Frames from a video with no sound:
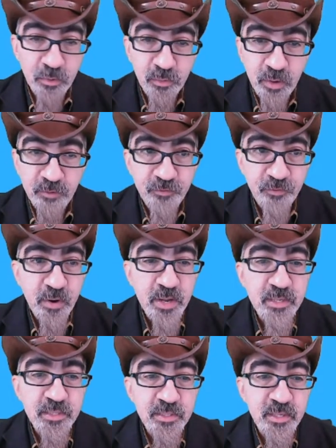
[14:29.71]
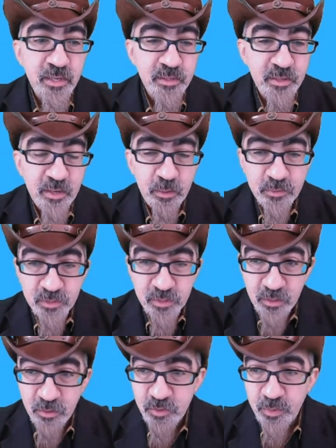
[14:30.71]
around friends that I was
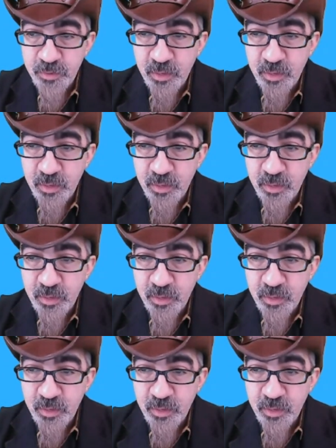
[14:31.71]
close with.